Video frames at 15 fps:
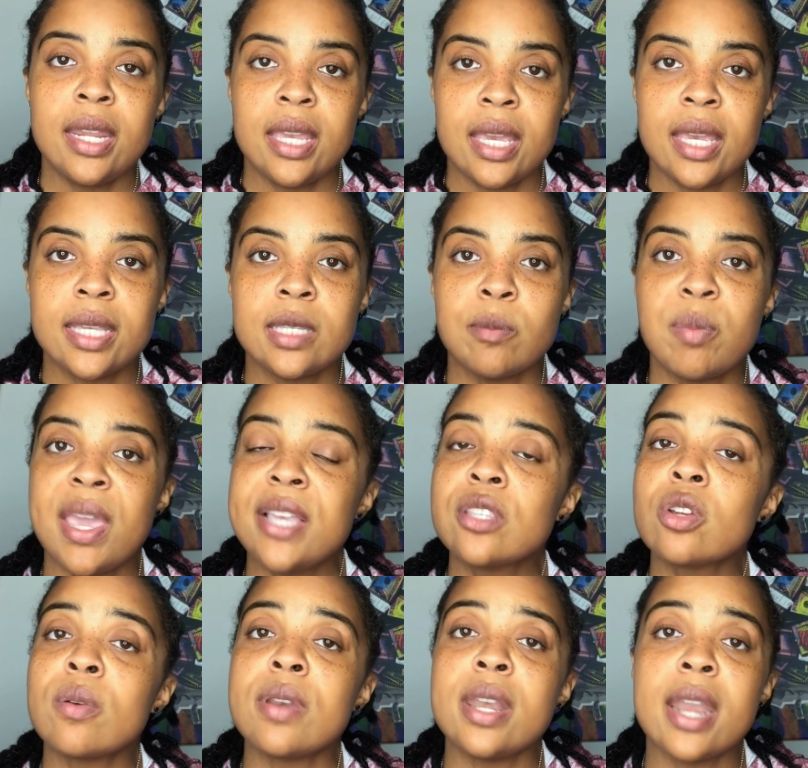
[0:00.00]
is banks
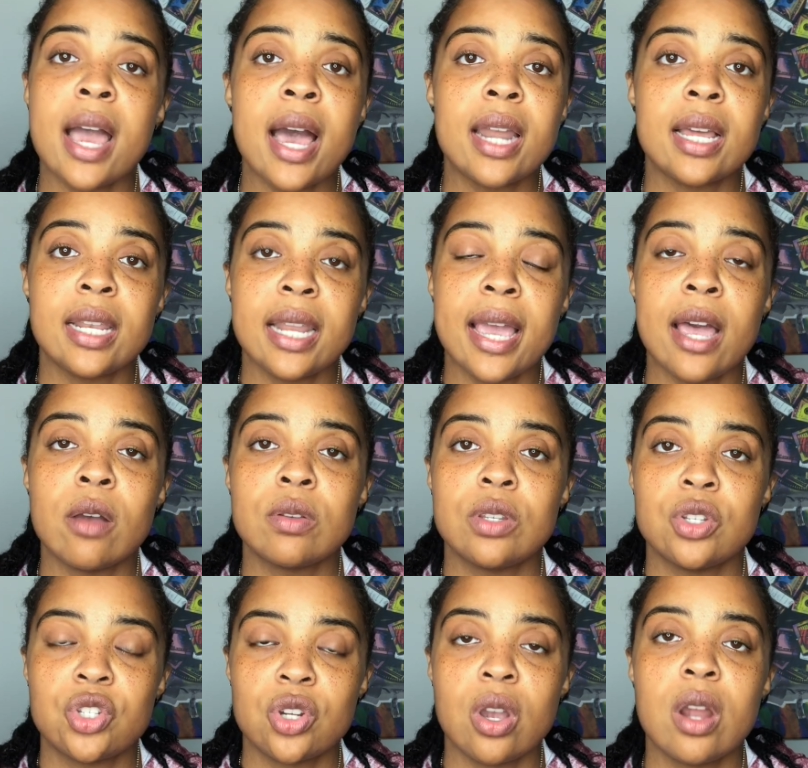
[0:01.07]
are not allowed to
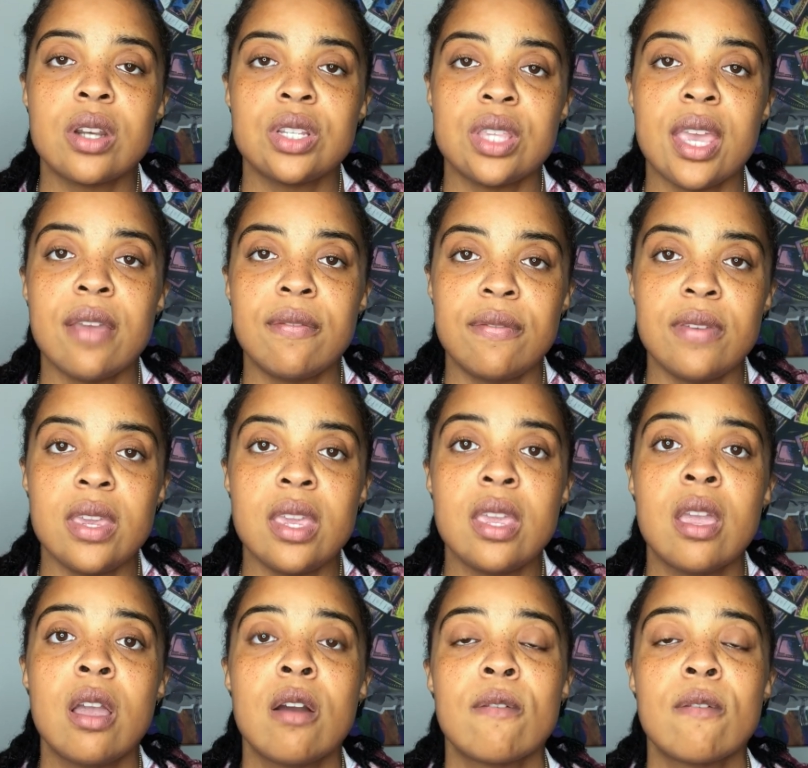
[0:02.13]
charge that fee